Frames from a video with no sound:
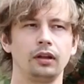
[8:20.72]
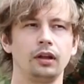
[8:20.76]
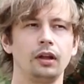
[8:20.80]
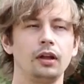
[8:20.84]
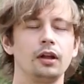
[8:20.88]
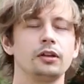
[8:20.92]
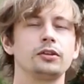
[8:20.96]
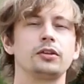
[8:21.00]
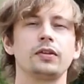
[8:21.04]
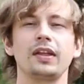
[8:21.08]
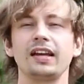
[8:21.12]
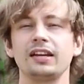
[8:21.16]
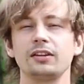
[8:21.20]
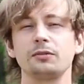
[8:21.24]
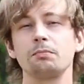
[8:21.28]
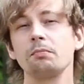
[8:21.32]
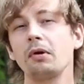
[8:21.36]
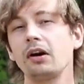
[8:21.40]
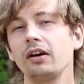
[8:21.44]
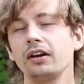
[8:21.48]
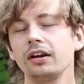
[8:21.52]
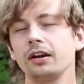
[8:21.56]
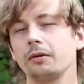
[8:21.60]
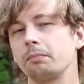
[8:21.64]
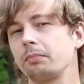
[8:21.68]
So that is
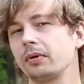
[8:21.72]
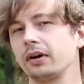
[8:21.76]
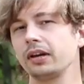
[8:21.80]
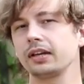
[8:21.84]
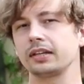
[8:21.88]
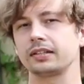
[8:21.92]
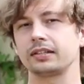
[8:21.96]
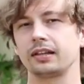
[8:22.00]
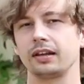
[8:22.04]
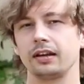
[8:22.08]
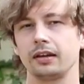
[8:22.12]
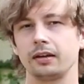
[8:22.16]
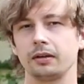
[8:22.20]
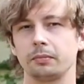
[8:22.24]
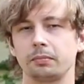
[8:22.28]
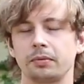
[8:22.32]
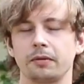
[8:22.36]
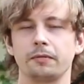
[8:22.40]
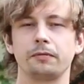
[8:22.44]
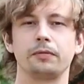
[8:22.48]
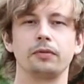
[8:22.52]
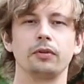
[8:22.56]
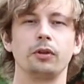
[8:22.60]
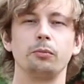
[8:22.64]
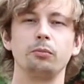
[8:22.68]
my bike setup
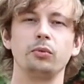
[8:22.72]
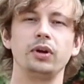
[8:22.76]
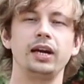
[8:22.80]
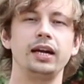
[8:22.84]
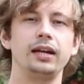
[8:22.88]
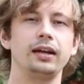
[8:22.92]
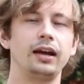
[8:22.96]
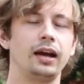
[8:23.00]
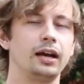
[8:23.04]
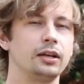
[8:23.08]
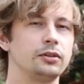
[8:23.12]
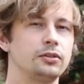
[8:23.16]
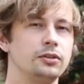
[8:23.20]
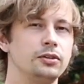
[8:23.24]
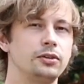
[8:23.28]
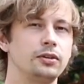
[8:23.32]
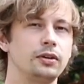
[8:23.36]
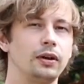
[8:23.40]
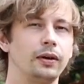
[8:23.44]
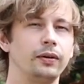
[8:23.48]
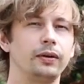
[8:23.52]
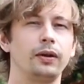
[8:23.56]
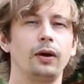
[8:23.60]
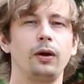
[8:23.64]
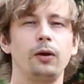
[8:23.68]
for the Merida EXenduro,
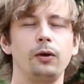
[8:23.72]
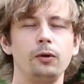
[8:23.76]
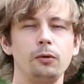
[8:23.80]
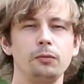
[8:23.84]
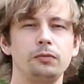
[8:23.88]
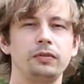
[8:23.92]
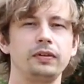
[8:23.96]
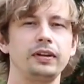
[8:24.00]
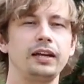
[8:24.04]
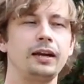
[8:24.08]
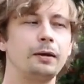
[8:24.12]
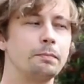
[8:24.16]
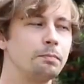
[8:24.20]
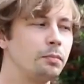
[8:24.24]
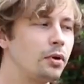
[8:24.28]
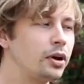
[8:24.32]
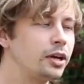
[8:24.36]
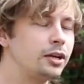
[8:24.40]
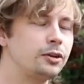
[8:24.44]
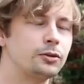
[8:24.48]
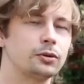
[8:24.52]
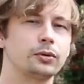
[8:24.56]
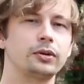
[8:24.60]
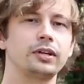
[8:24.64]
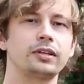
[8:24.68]
and hopefully my
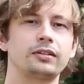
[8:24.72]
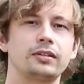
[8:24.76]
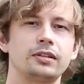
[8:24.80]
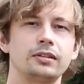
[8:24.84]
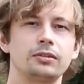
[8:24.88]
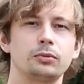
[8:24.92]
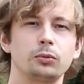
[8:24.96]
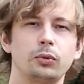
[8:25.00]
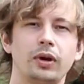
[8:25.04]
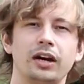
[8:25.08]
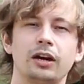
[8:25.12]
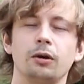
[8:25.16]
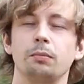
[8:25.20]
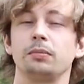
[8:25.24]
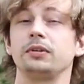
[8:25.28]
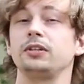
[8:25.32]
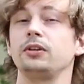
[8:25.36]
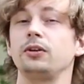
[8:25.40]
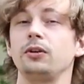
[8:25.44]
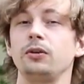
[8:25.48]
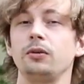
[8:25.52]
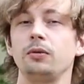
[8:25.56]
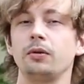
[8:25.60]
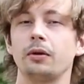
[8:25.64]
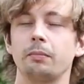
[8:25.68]
choices will help
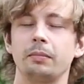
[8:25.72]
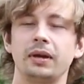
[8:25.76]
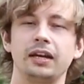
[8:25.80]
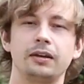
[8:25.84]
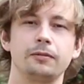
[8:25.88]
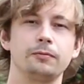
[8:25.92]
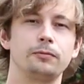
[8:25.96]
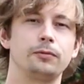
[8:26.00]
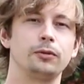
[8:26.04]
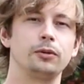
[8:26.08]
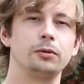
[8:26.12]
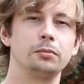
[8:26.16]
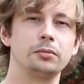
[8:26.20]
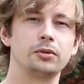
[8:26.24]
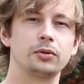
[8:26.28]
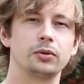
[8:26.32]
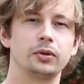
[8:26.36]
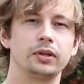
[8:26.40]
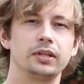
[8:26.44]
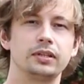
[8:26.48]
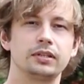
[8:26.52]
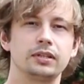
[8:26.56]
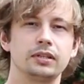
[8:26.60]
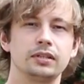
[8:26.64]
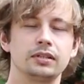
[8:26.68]
you make informed
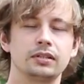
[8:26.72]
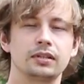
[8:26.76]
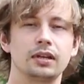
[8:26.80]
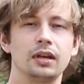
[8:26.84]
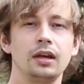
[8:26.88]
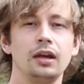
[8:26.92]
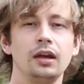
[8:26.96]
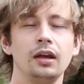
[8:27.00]
choices